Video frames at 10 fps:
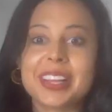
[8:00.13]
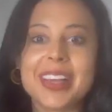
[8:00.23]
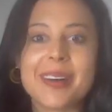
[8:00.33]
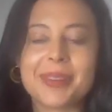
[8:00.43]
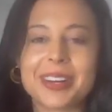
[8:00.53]

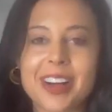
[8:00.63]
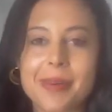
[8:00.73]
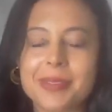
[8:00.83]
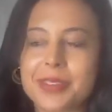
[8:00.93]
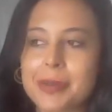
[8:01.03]
Leah, I'm going to
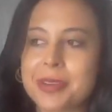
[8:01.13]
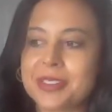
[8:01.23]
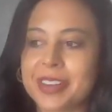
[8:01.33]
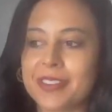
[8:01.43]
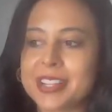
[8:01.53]
talk about you a
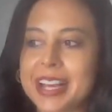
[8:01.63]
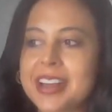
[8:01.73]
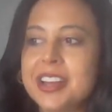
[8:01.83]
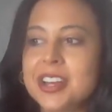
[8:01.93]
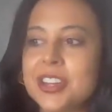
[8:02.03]
second, for a second.
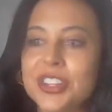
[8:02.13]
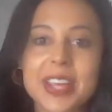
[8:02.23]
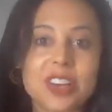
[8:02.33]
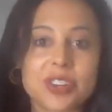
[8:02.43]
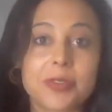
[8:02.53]
She's
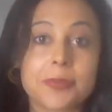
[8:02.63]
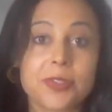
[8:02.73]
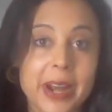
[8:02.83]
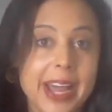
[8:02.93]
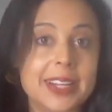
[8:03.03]
actually from
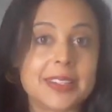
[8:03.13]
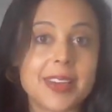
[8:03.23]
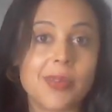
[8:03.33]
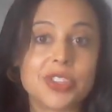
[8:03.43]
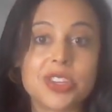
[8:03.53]
France.
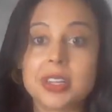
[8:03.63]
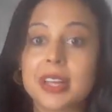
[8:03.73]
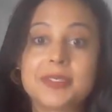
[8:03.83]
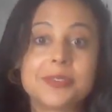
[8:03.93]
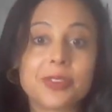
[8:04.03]
And when she
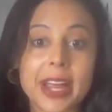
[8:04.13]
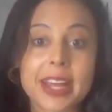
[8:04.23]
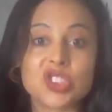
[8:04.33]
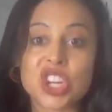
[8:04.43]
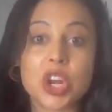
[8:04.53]
lived in
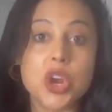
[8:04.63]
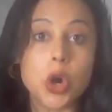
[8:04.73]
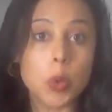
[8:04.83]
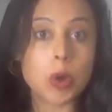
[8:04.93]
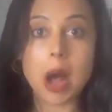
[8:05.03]
France, she had
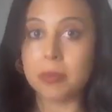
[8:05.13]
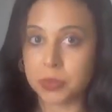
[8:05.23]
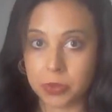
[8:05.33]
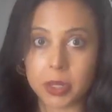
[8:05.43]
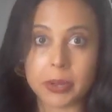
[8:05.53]
no problems
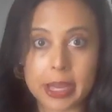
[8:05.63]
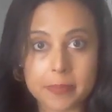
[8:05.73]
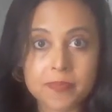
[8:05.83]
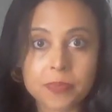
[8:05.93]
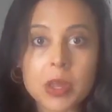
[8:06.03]
with
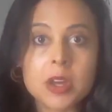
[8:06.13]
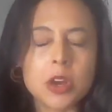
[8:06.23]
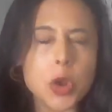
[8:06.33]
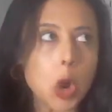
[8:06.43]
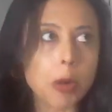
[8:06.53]
gluten,
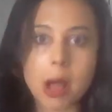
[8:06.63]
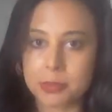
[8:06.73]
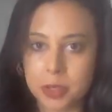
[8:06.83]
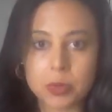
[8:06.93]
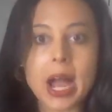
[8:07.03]
no
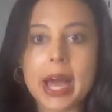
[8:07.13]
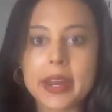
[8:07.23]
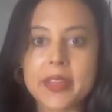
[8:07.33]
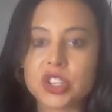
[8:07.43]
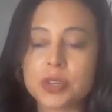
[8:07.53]
problems with bread.
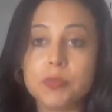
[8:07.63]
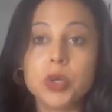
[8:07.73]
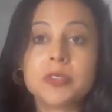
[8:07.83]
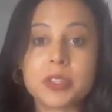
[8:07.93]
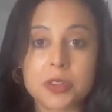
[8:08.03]
And then she
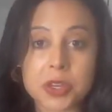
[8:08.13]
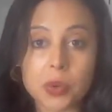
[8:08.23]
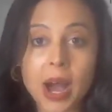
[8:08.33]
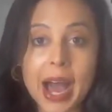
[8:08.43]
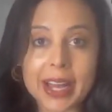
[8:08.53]
moved to the
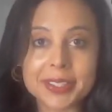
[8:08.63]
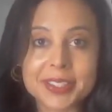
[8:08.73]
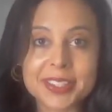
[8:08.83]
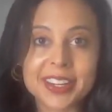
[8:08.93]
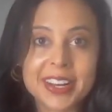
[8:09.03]
US